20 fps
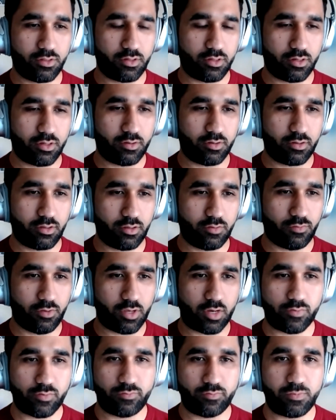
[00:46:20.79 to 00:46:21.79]
uh, if
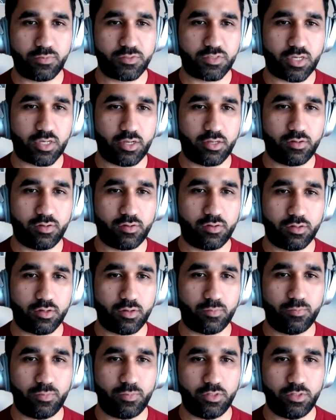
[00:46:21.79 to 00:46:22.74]
you have a website, uh,